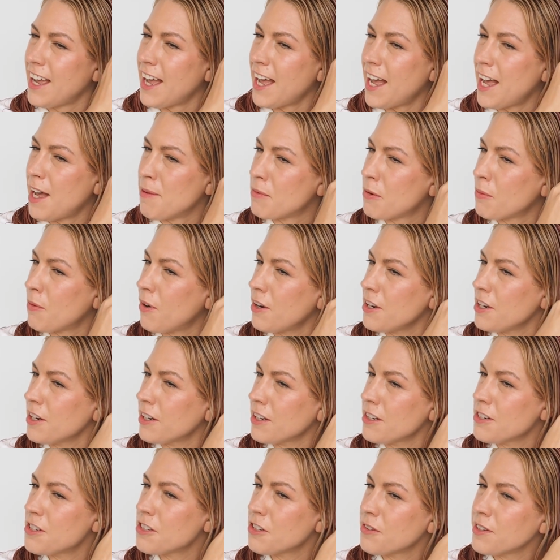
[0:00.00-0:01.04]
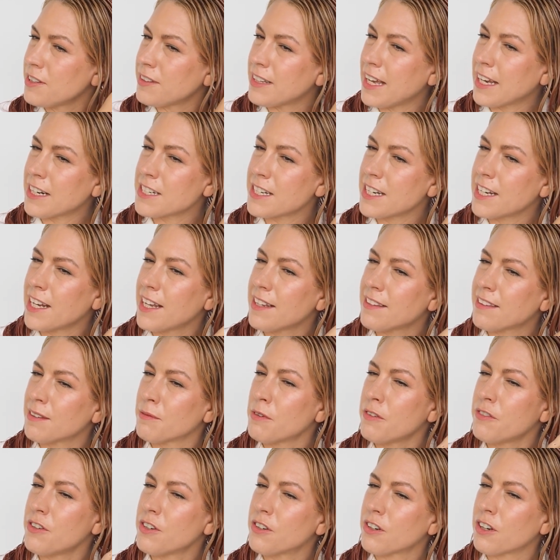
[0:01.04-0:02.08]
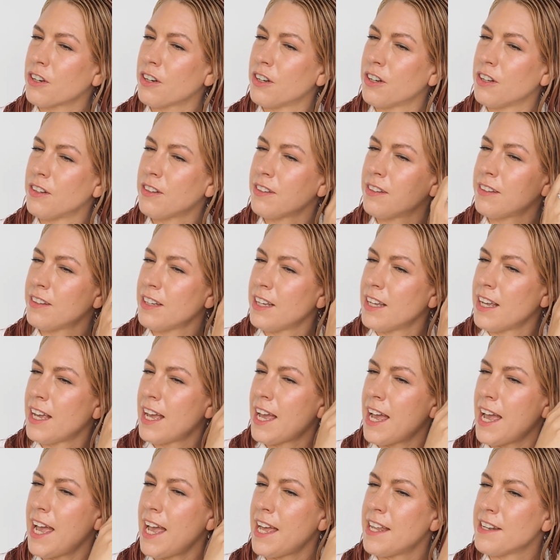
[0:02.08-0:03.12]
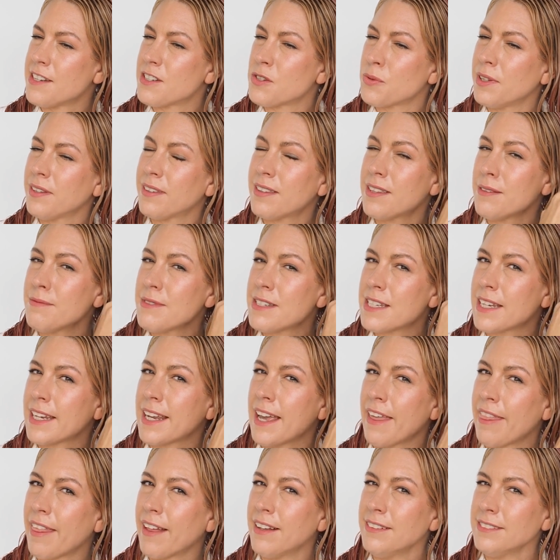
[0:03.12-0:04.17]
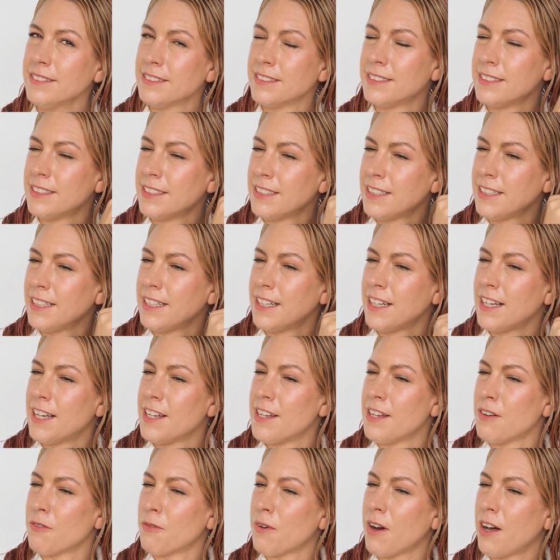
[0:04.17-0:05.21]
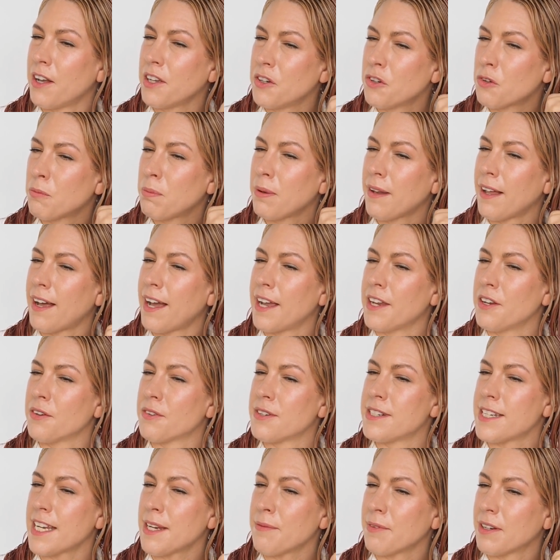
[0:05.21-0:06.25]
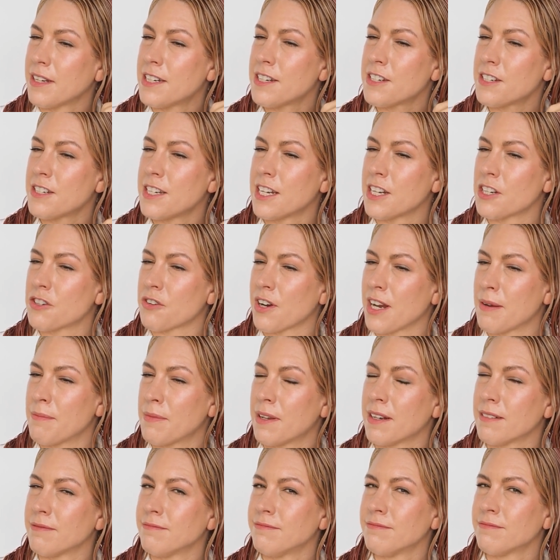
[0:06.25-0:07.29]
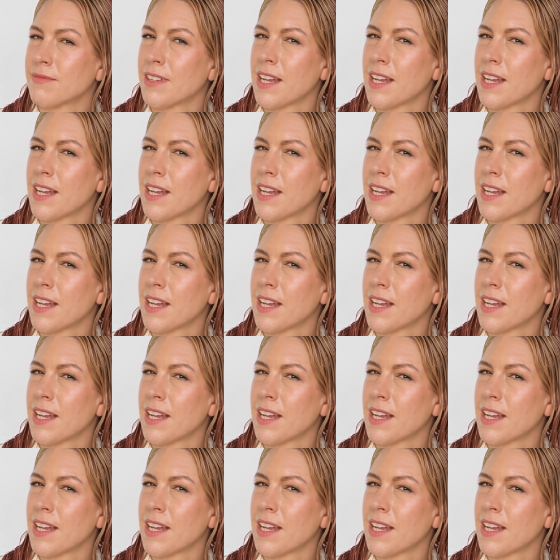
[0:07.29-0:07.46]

But what you can do is actually get some of your curls and twist them together while you apply your deep conditioning treatment.